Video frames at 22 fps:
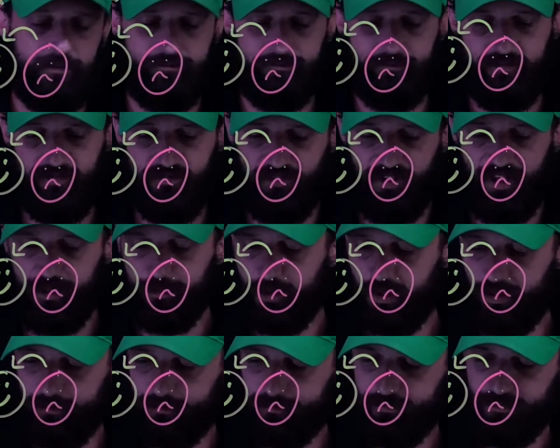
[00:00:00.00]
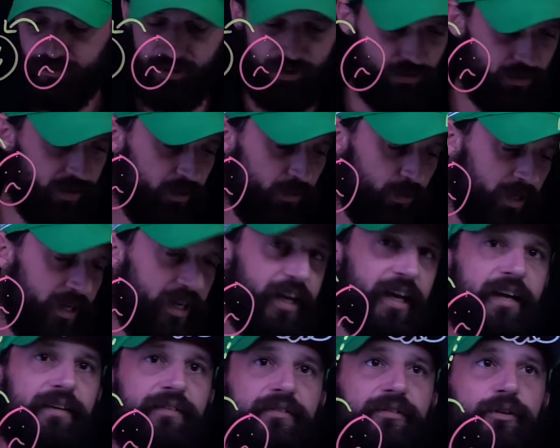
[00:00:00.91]
invite them up. It's a great way to
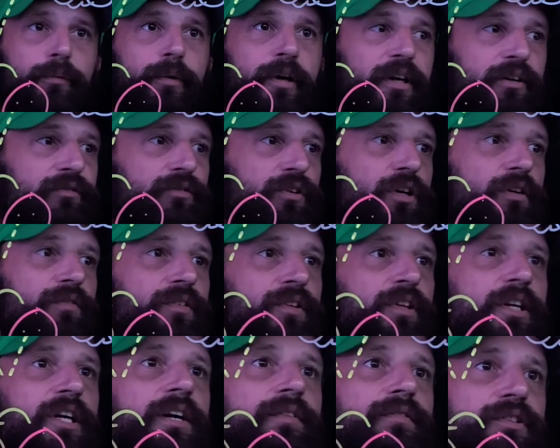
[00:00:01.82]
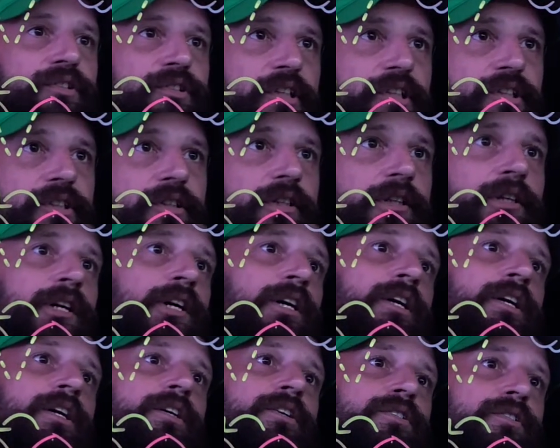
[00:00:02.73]
have everybody involved in the conversation.
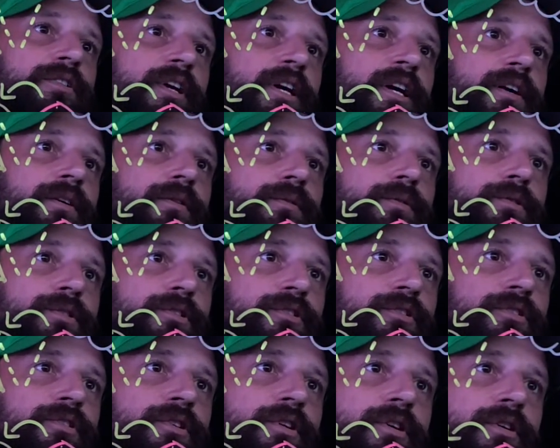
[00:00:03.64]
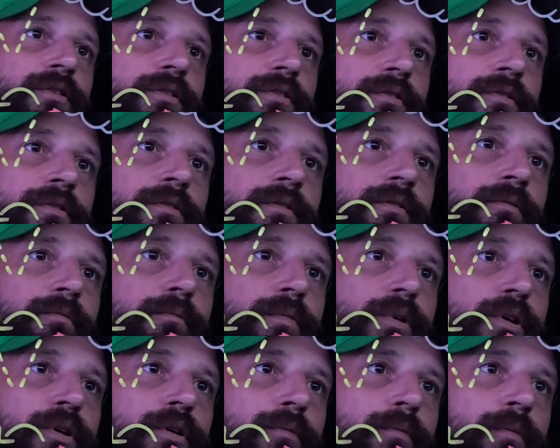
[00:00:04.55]
So now we'll just circle,
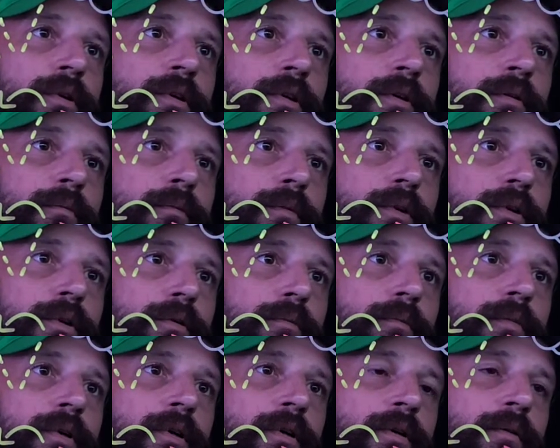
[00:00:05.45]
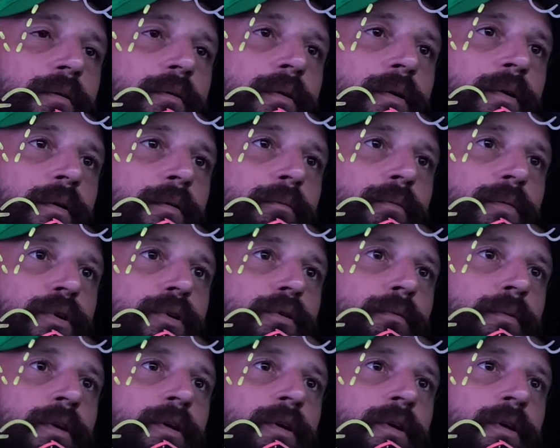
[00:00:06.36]
boom, boom, boom.